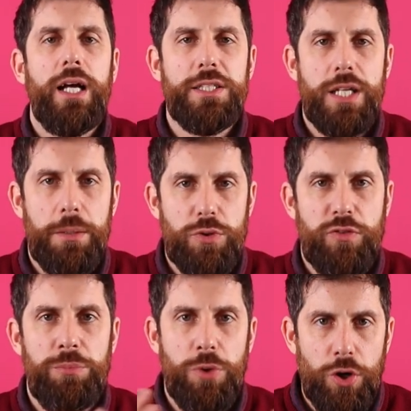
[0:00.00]
in terms
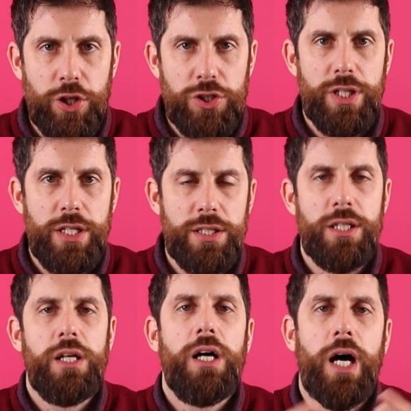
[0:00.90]
of
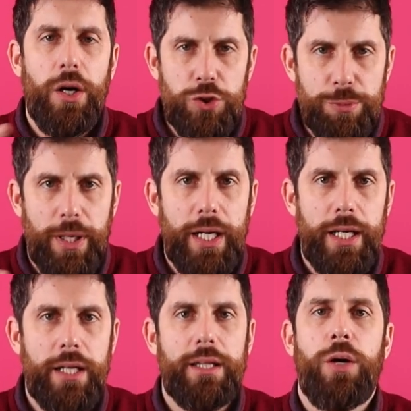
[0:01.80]
mortgages, house
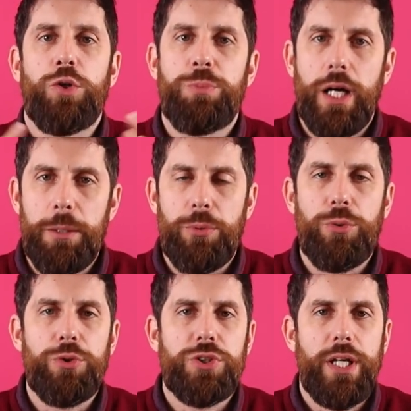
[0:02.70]
buying, the house buying
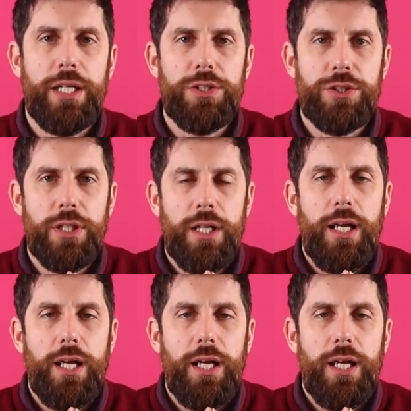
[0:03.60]
process,